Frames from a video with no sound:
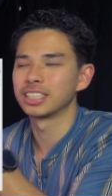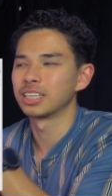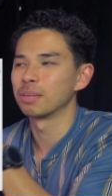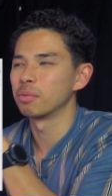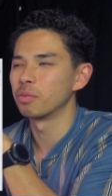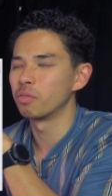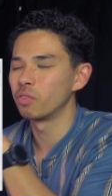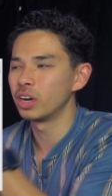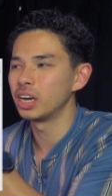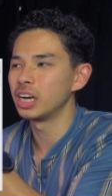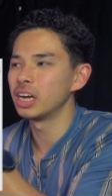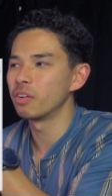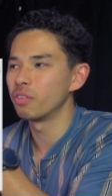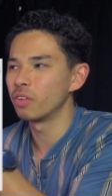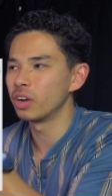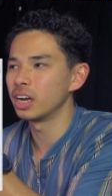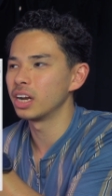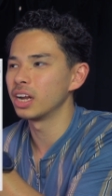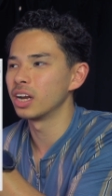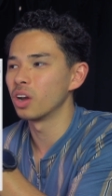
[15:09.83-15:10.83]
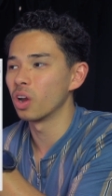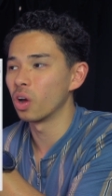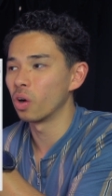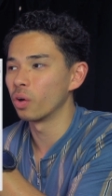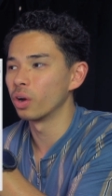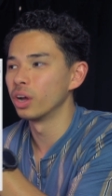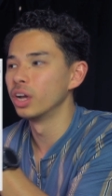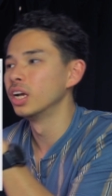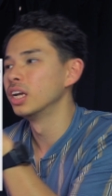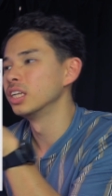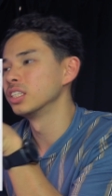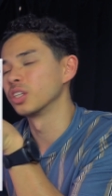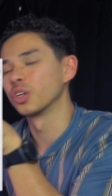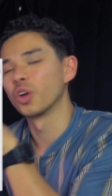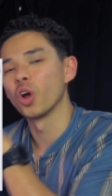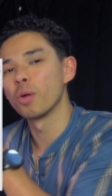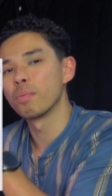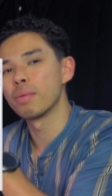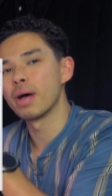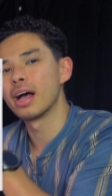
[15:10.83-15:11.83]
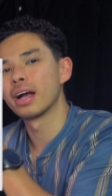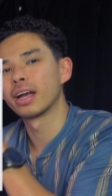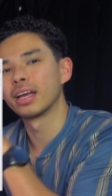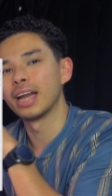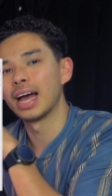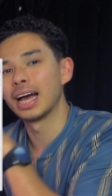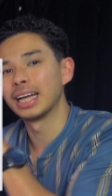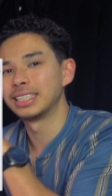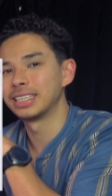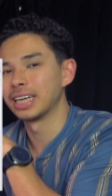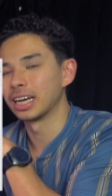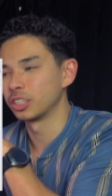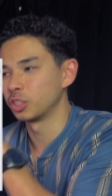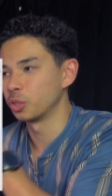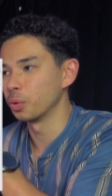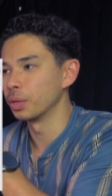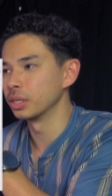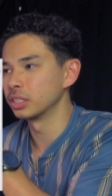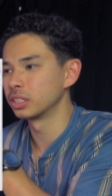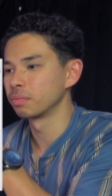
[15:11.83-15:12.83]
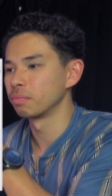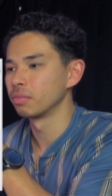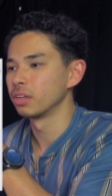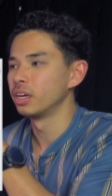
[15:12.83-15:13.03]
can be really, really long to go back and add tags to it.